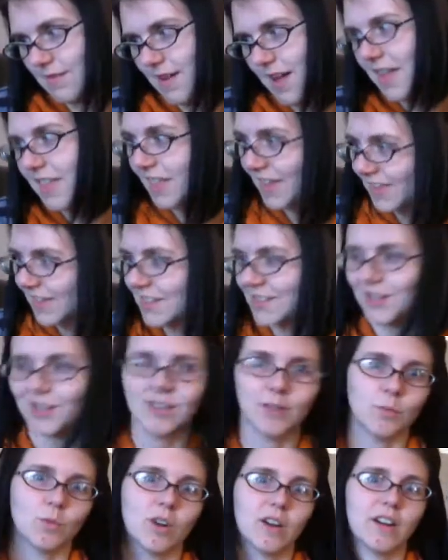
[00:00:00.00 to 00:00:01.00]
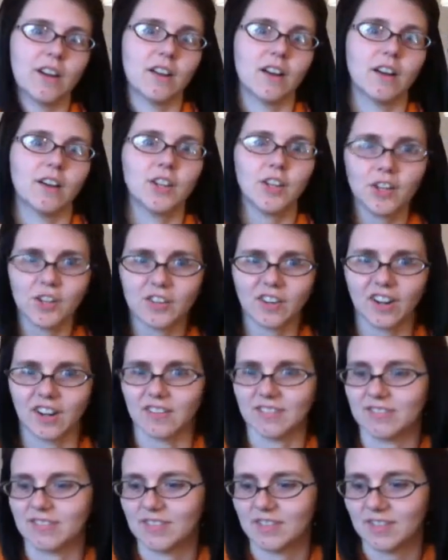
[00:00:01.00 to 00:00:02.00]
I think that's all I'm working on. Good
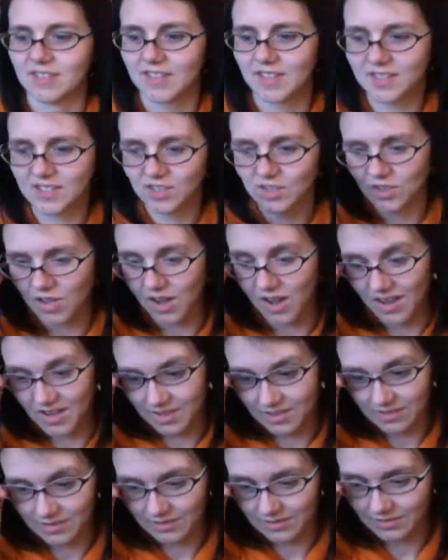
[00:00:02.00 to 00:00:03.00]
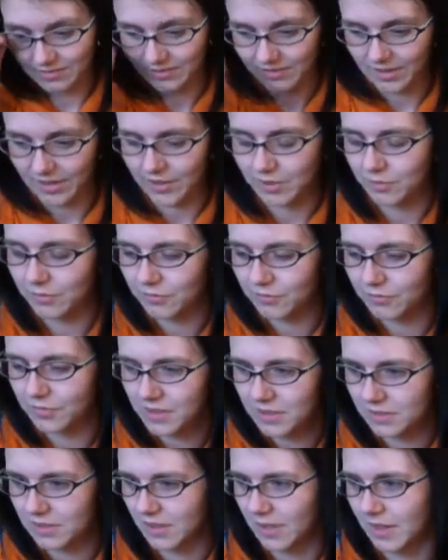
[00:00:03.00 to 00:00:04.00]
grief. That's a lot. I don't
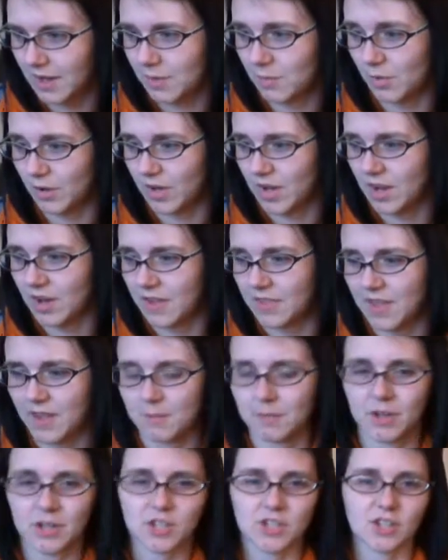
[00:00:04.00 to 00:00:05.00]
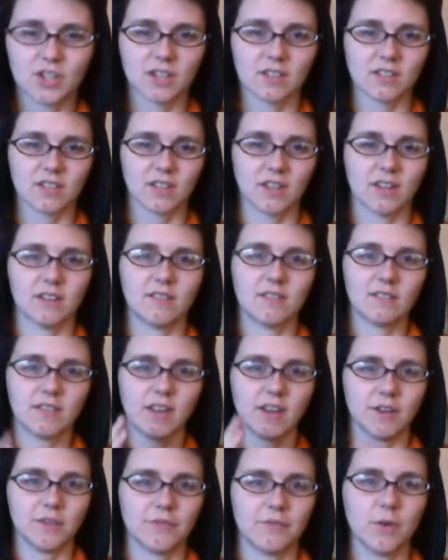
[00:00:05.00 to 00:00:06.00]
feel like I'm working on that much because I
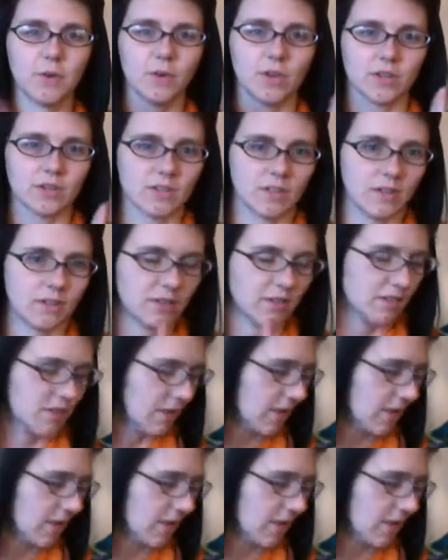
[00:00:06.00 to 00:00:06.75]
kind of focus on